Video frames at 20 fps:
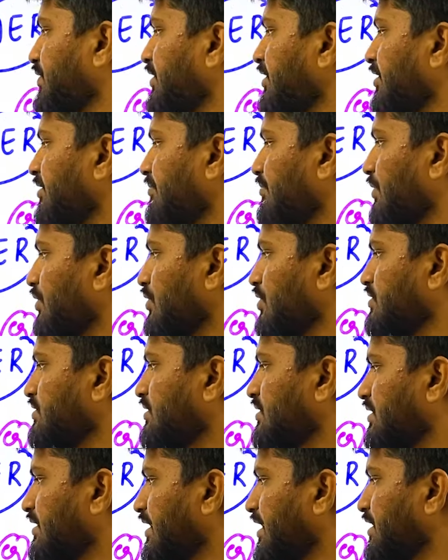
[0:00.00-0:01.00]
only, because
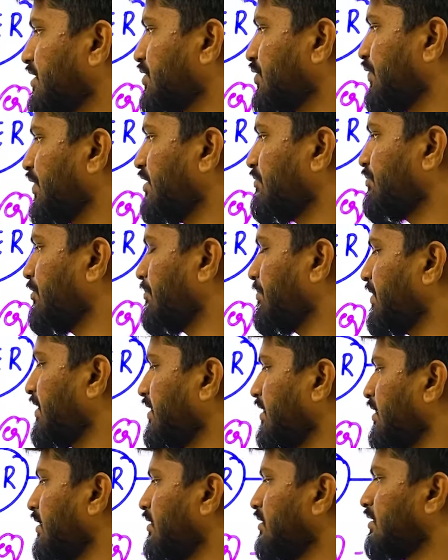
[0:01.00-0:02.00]
cashew and
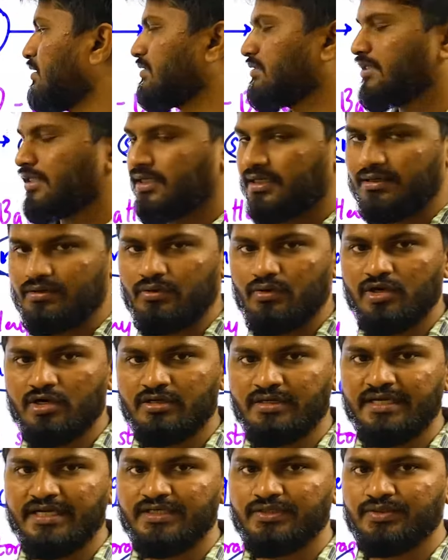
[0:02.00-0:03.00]
papaya, they are
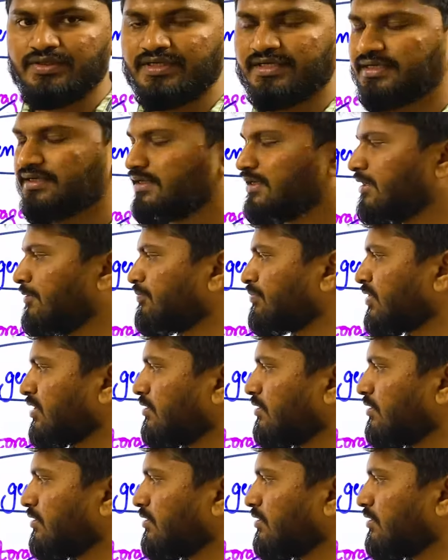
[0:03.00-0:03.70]
not native to India.